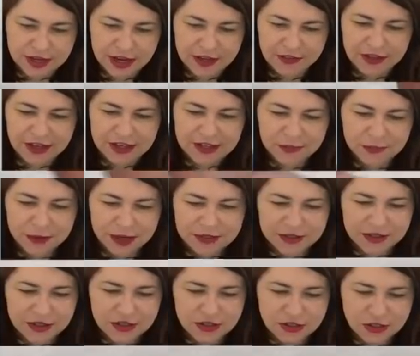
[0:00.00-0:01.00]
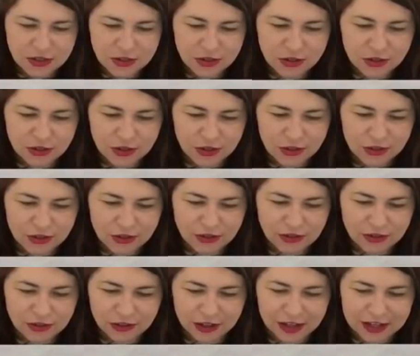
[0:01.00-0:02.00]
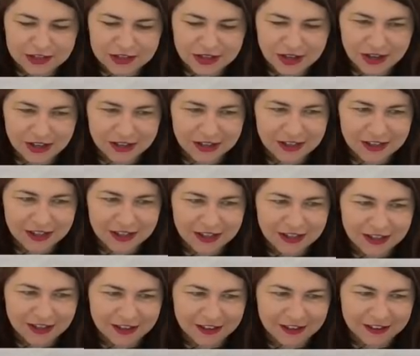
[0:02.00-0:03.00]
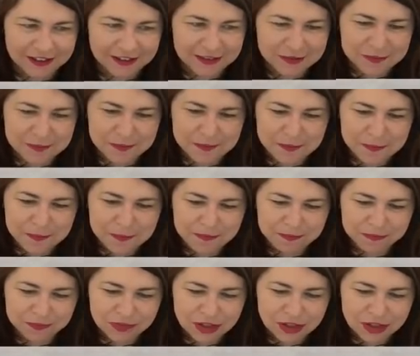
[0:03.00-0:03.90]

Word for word: And these ones are so cute. Look yeah. how tiny they are. What does it say?